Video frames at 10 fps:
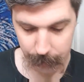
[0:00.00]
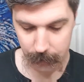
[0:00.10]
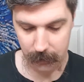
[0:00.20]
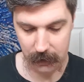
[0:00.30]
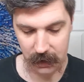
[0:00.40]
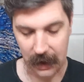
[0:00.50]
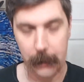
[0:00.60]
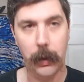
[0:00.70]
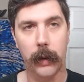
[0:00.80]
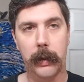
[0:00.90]
slight
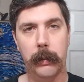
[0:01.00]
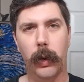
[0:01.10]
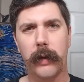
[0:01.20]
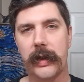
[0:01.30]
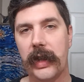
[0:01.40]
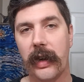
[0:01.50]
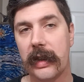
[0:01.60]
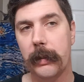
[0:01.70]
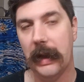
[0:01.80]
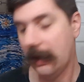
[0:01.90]
bourbon, more of a cherry to
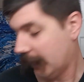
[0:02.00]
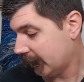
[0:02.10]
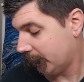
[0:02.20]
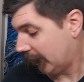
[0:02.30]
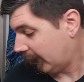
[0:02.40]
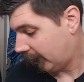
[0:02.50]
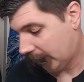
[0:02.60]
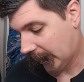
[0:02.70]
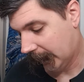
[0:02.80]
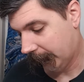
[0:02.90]
me, and that's me.
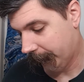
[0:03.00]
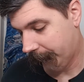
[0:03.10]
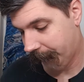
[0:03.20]
I'm